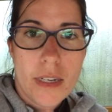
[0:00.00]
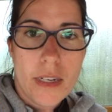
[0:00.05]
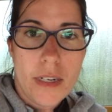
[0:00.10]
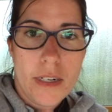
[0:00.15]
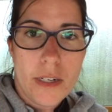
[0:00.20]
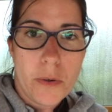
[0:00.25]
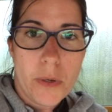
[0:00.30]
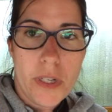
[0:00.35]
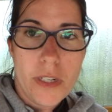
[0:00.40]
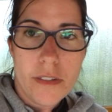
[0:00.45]

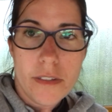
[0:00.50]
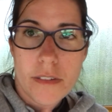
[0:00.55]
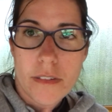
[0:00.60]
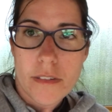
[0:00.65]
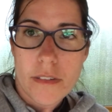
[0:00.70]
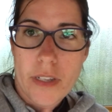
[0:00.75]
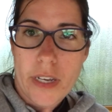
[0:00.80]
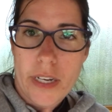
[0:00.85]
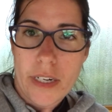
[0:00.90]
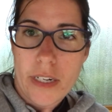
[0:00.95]

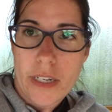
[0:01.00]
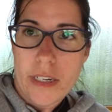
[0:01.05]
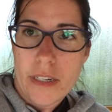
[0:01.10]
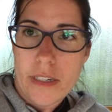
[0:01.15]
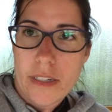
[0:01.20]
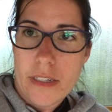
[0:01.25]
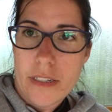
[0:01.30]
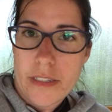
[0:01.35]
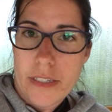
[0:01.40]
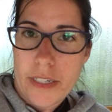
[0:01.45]
Anyways, that
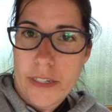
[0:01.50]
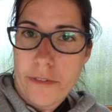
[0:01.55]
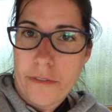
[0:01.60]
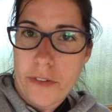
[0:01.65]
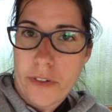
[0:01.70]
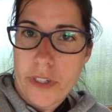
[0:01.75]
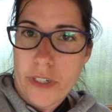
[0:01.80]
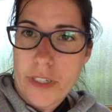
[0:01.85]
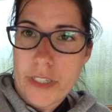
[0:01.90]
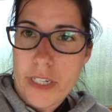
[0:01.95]
is it
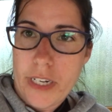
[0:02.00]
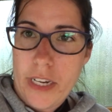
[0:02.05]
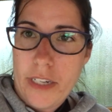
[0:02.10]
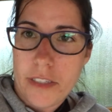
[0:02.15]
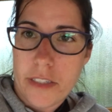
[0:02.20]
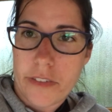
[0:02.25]
for today's